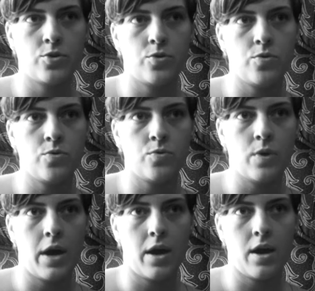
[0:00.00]
to
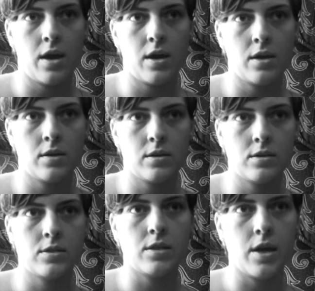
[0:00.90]
a
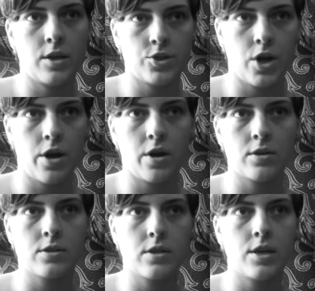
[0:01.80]

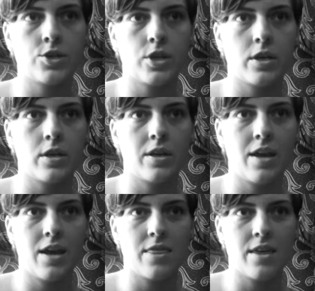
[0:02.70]
CHR station,
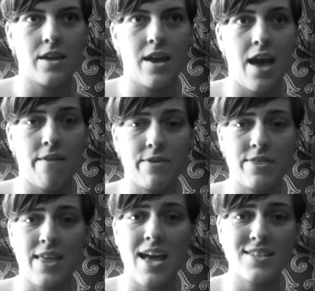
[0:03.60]
and then having
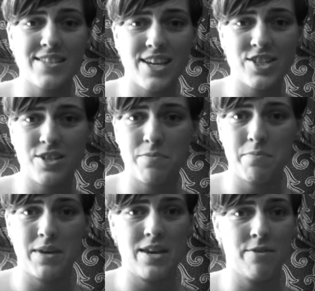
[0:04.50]
that station
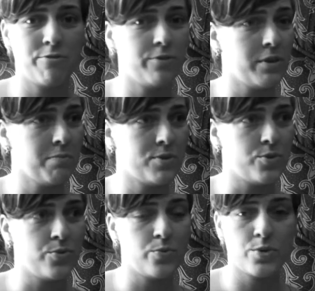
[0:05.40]
being flipped
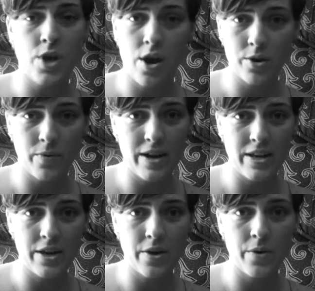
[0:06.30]
to talk
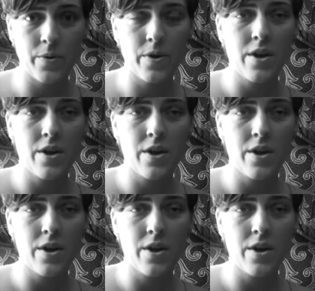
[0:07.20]
radio,